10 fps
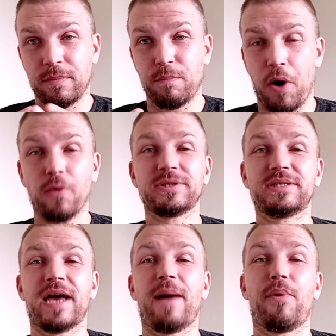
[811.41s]
post
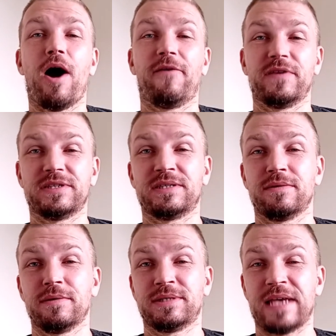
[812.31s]
step off his
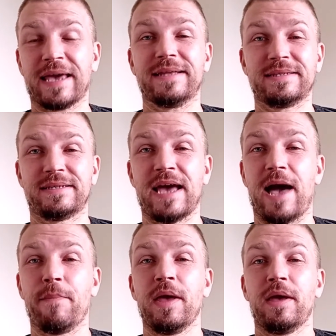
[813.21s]
second
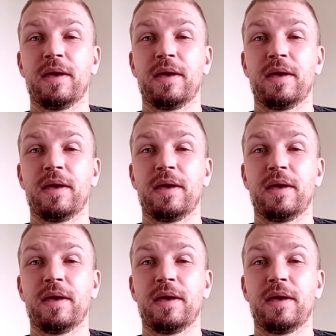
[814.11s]
step,